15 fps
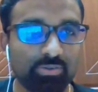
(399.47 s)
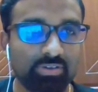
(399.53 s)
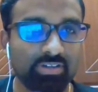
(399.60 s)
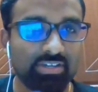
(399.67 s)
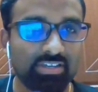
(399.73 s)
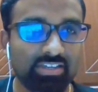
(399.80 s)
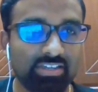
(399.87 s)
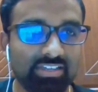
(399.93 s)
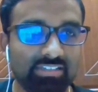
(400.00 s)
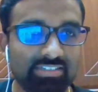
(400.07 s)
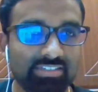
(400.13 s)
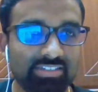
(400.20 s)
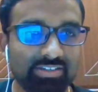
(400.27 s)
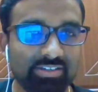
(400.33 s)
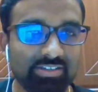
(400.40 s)
it is a
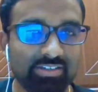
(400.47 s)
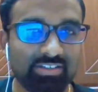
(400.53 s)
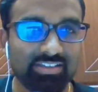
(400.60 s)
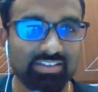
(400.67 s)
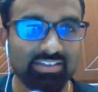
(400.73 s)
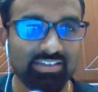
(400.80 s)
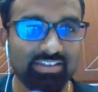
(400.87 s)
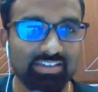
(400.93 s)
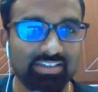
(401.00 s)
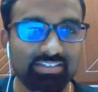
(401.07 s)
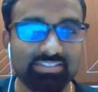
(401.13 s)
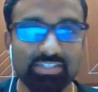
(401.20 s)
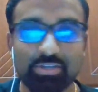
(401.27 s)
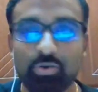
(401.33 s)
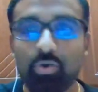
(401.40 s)
coincidence that
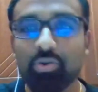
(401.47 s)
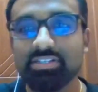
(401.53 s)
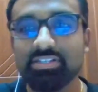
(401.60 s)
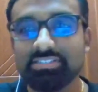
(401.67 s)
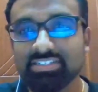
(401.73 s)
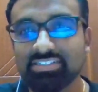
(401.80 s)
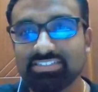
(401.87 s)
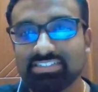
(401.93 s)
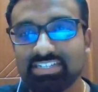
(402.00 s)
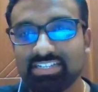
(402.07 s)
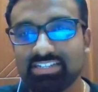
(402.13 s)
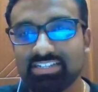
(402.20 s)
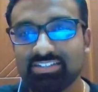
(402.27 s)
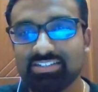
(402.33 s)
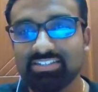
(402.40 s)
this year
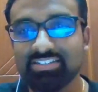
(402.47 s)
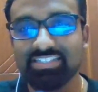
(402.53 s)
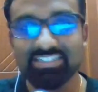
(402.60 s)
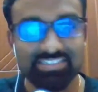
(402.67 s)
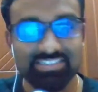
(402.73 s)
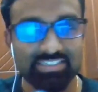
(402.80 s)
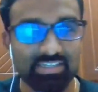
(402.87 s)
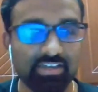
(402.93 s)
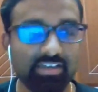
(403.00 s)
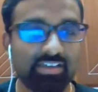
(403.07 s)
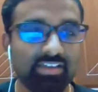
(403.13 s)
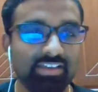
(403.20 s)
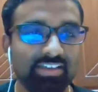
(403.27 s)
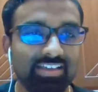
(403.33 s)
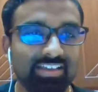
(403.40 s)
we would
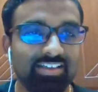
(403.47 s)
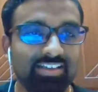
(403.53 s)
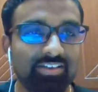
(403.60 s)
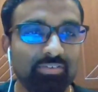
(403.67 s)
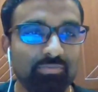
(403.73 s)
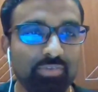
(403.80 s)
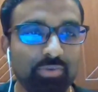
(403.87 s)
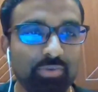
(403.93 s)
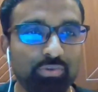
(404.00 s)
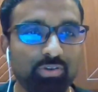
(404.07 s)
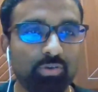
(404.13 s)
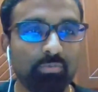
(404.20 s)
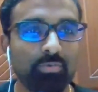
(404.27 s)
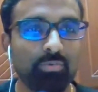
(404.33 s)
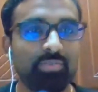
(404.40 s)
commemorate her 20th
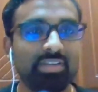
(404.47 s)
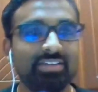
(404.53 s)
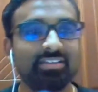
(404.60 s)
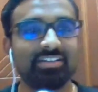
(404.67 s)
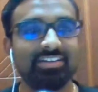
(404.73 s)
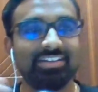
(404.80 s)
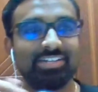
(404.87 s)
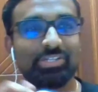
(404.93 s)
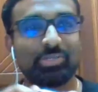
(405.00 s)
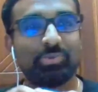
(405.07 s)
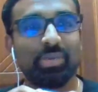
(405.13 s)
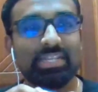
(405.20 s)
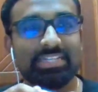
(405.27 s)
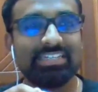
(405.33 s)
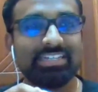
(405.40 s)
year
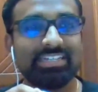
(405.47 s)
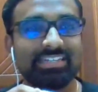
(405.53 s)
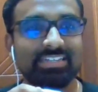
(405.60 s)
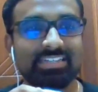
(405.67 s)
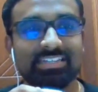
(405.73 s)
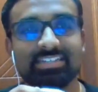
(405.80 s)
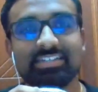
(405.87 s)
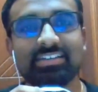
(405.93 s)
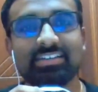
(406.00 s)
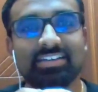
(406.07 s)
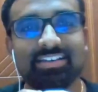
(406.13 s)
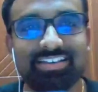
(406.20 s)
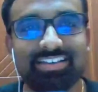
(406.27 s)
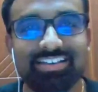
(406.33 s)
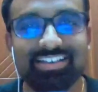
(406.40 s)
in practice.
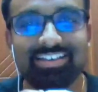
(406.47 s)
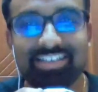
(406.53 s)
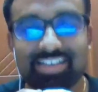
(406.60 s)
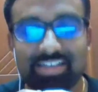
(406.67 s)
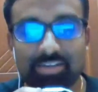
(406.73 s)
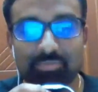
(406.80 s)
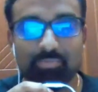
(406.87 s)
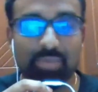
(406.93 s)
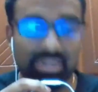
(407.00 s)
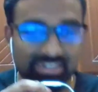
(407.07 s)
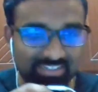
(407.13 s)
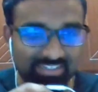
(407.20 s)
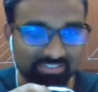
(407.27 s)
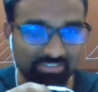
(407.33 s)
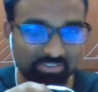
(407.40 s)
So
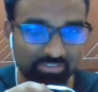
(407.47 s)
congratulations to